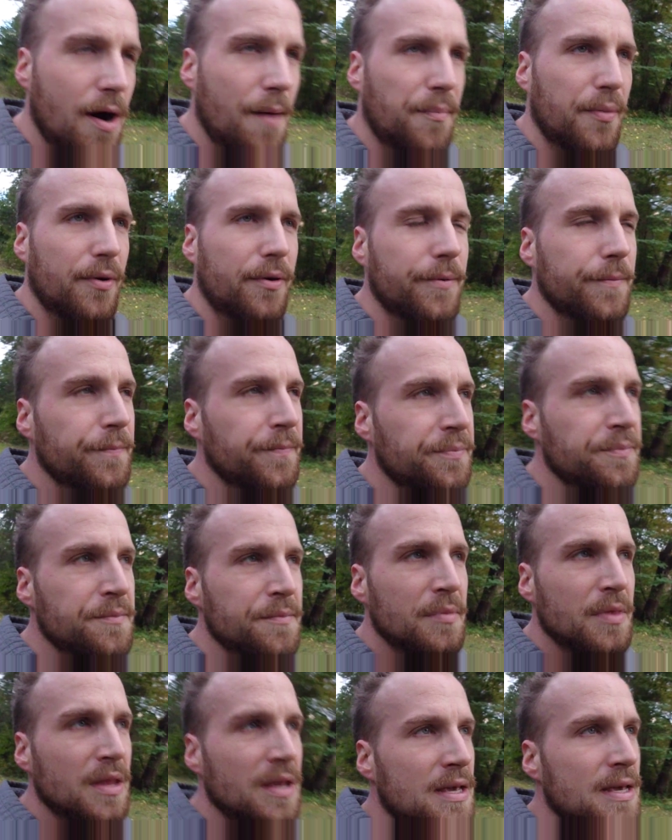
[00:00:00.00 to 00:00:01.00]
a couple,
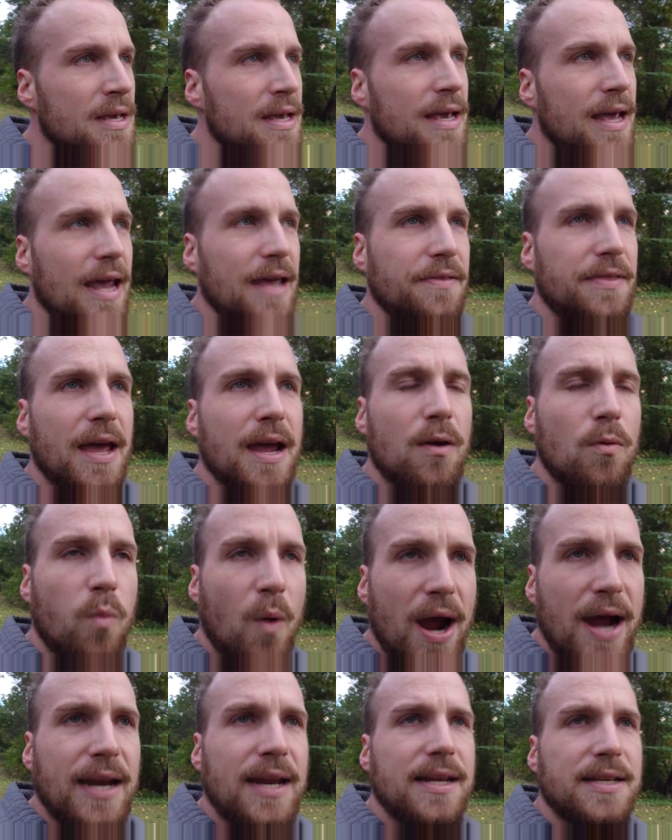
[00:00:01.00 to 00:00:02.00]
and they
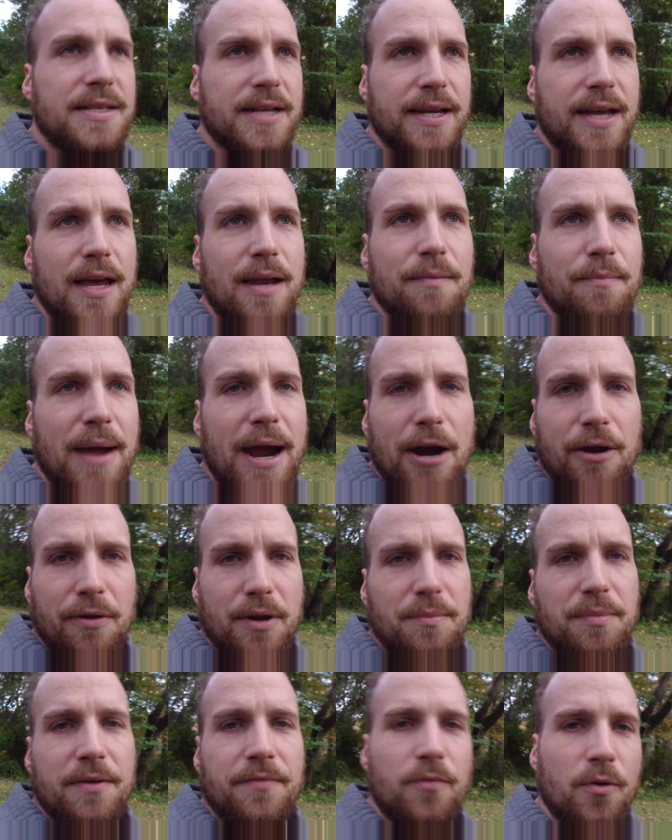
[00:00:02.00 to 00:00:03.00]
waited to get
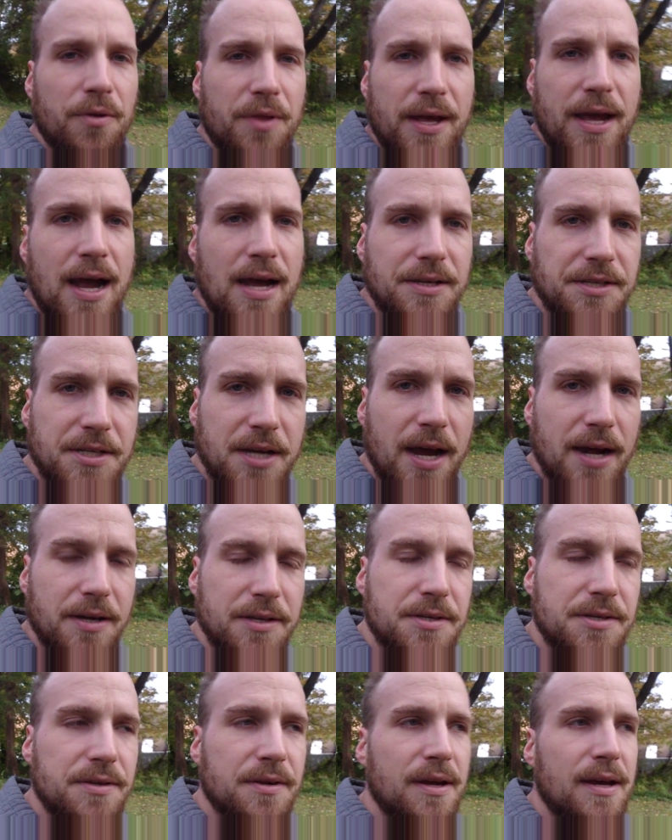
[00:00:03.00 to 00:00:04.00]
married before they had
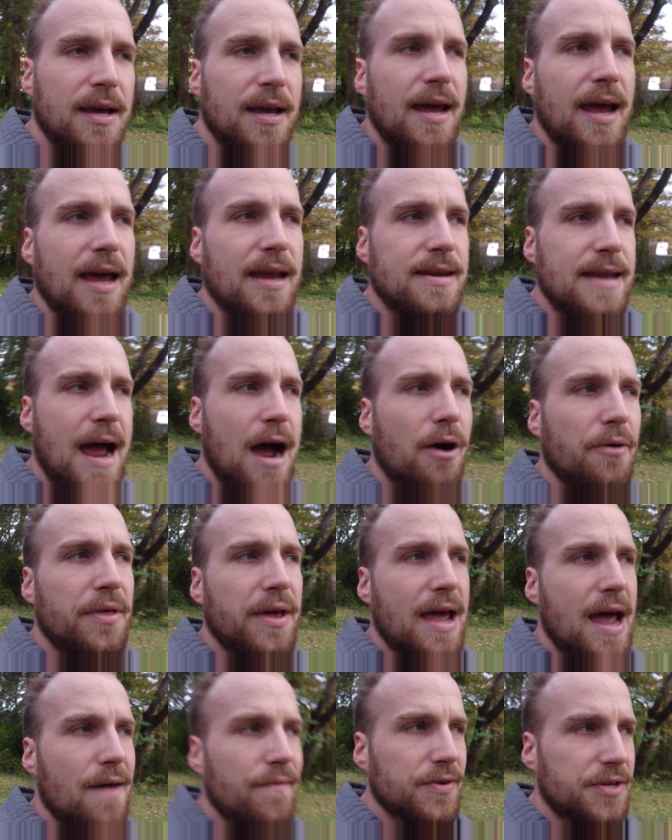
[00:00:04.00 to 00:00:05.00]
sex. And now
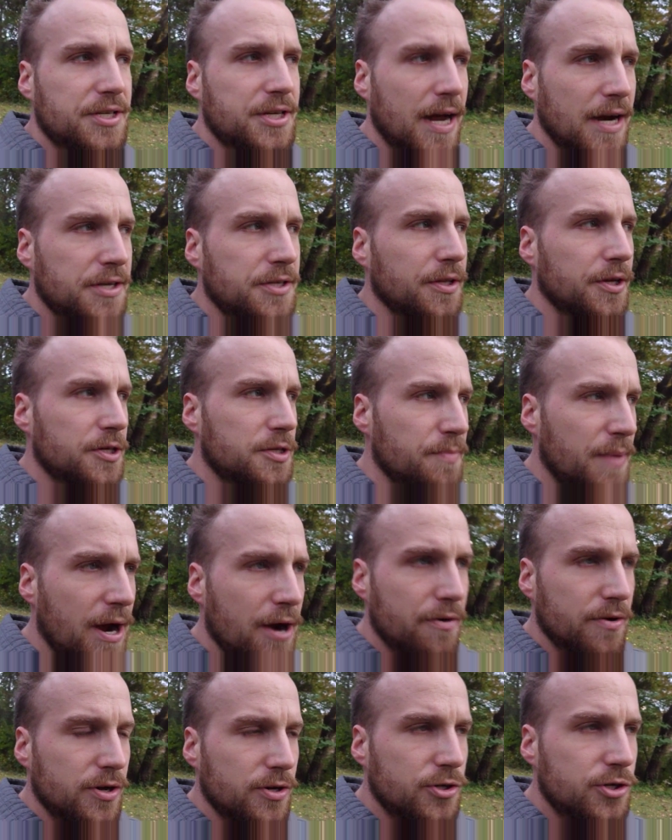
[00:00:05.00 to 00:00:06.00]
they have a sexless
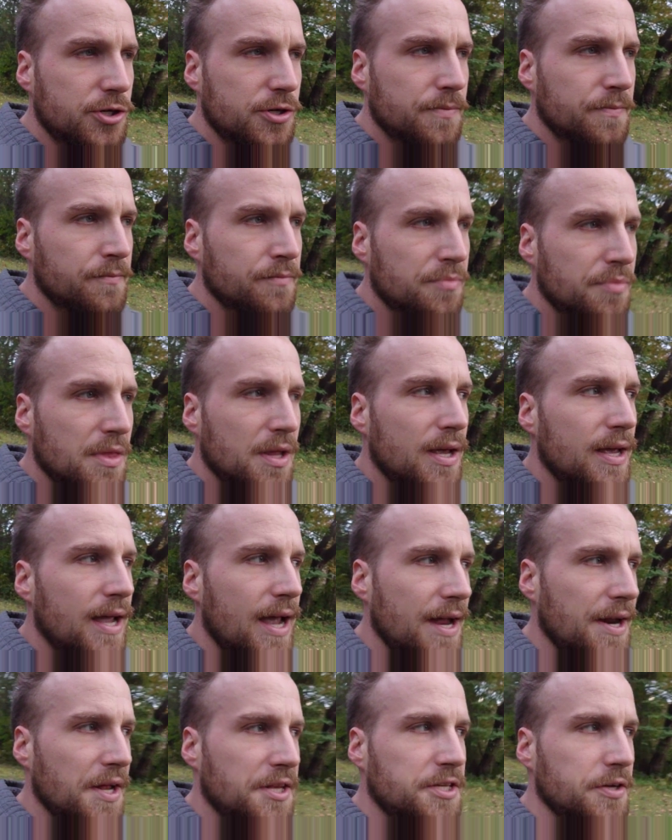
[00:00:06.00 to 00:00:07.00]
marriage,
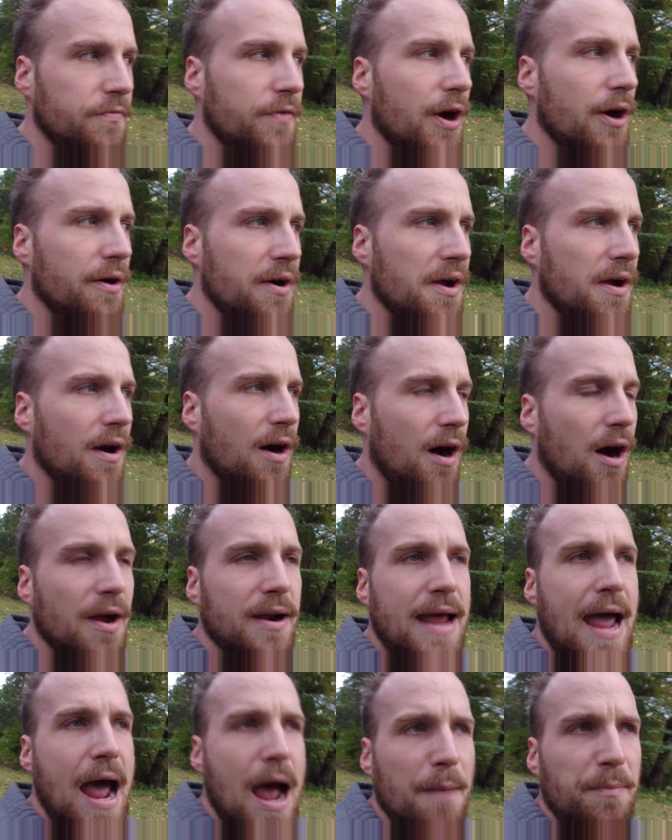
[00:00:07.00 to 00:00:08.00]
and it's a very
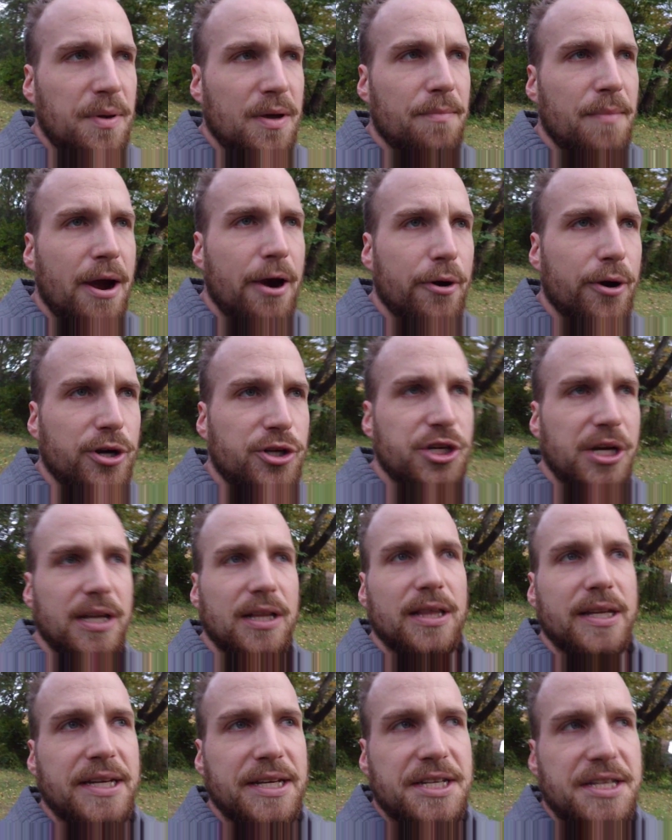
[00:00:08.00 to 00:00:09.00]
unhappy marriage,
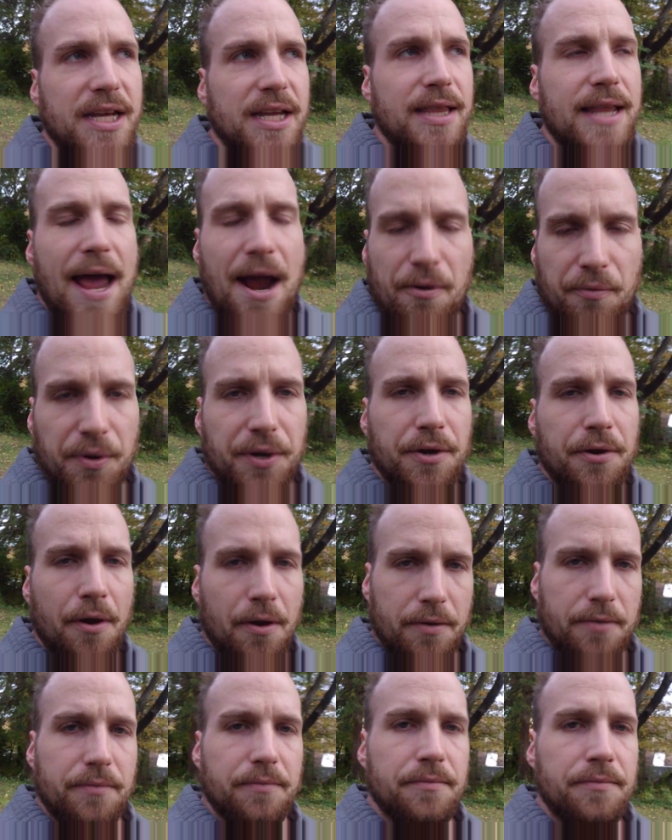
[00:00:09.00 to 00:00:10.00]
at least in that
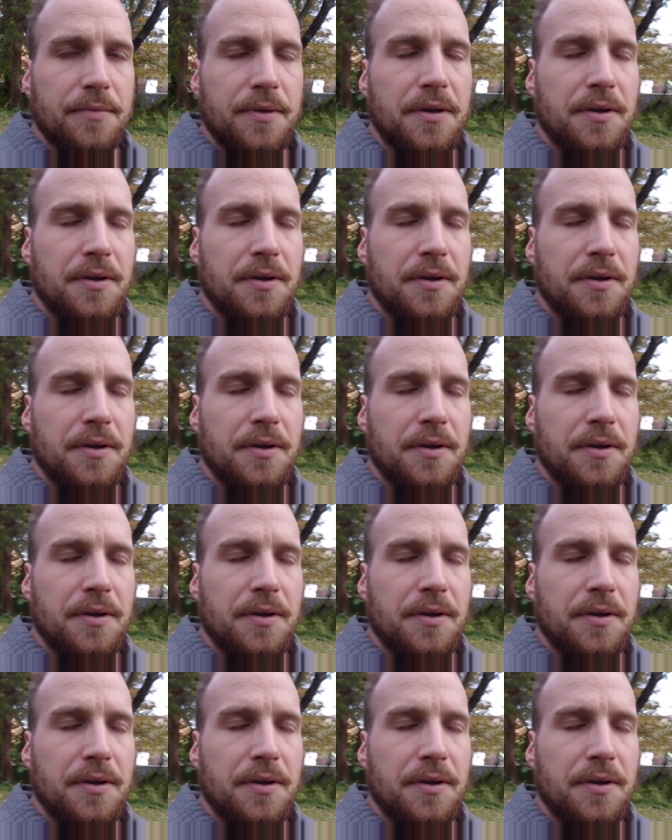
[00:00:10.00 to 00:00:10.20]
regard.